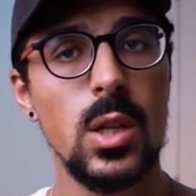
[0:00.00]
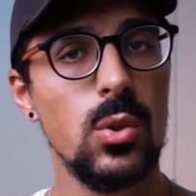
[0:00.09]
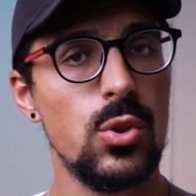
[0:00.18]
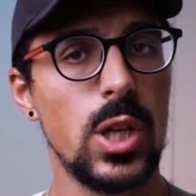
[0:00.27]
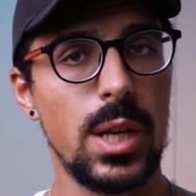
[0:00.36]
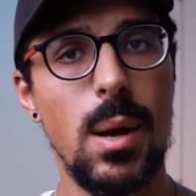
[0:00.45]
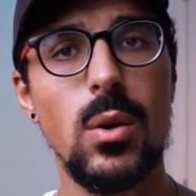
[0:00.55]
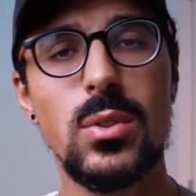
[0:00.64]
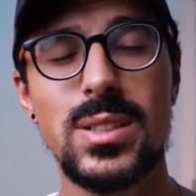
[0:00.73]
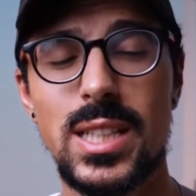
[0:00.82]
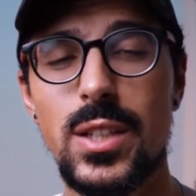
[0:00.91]
Do check them
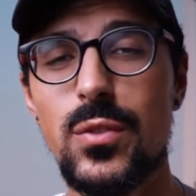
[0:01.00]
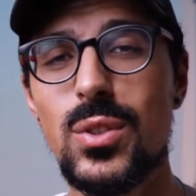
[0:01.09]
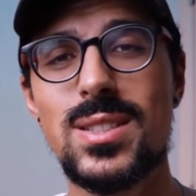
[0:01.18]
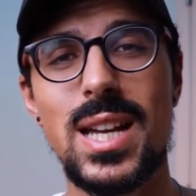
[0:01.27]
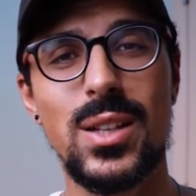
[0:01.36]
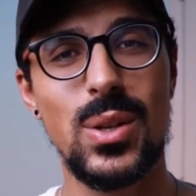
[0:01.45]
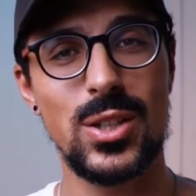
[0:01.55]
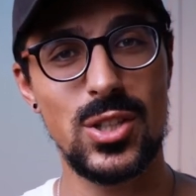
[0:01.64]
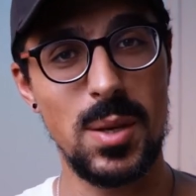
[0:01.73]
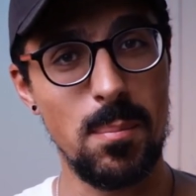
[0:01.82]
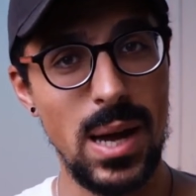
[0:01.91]
out, and if you decide to
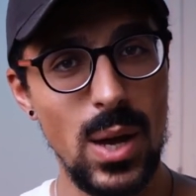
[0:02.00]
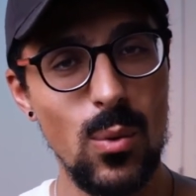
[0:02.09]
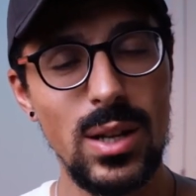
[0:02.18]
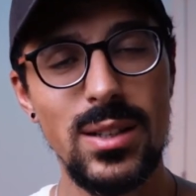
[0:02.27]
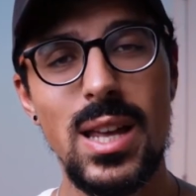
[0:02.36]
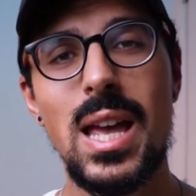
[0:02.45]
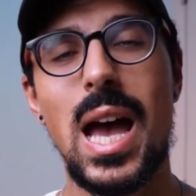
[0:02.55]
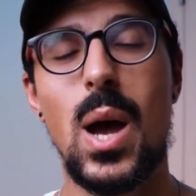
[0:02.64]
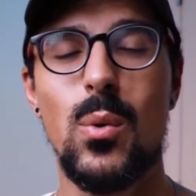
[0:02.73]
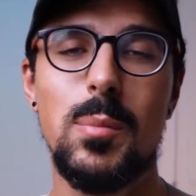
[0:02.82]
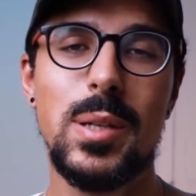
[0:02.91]
actually buy one,
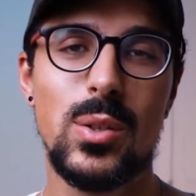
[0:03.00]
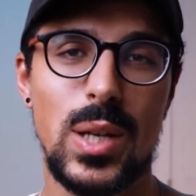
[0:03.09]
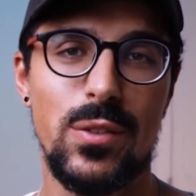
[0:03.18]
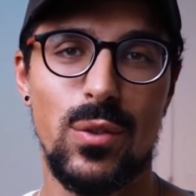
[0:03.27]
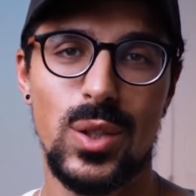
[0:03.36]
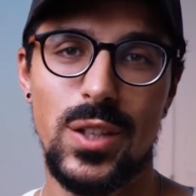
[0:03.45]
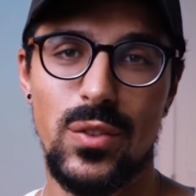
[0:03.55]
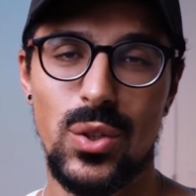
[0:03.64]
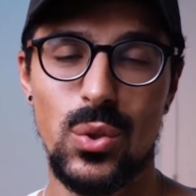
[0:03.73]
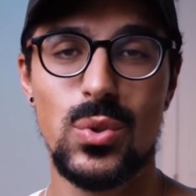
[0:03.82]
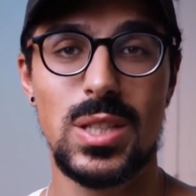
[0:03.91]
I will be grateful if
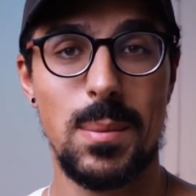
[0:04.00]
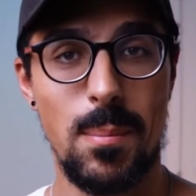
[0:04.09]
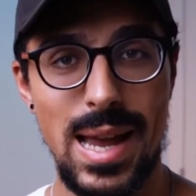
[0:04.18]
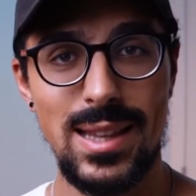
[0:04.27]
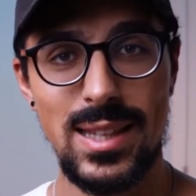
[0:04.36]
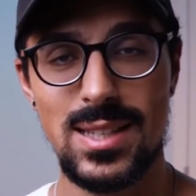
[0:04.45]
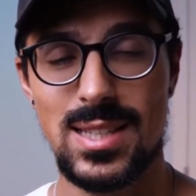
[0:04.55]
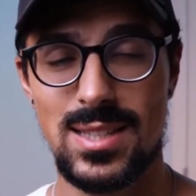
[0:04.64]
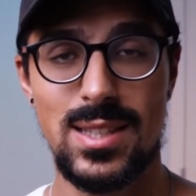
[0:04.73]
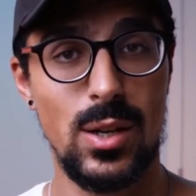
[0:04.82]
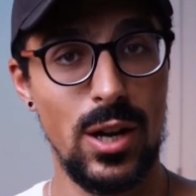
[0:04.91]
you use my links
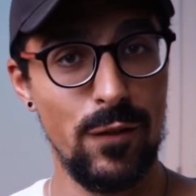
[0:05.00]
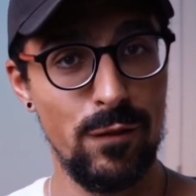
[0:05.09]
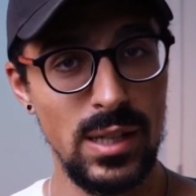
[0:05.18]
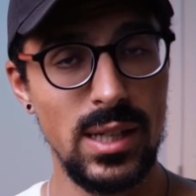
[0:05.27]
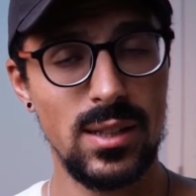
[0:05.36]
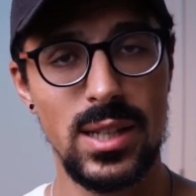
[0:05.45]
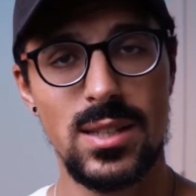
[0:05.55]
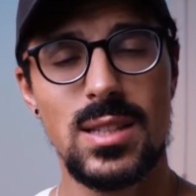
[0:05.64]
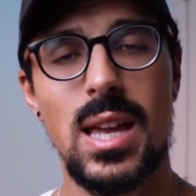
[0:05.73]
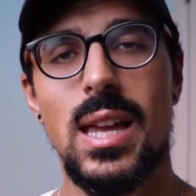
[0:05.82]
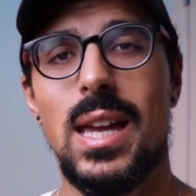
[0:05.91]
as they are affiliate links,